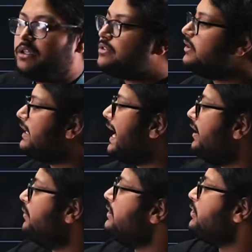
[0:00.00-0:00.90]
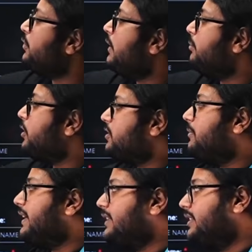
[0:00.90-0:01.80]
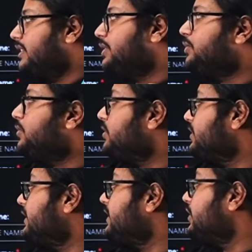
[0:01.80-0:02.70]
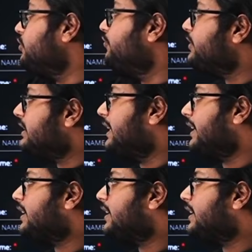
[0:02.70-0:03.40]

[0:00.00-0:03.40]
So that will show up automatically. You don't really need to fill that.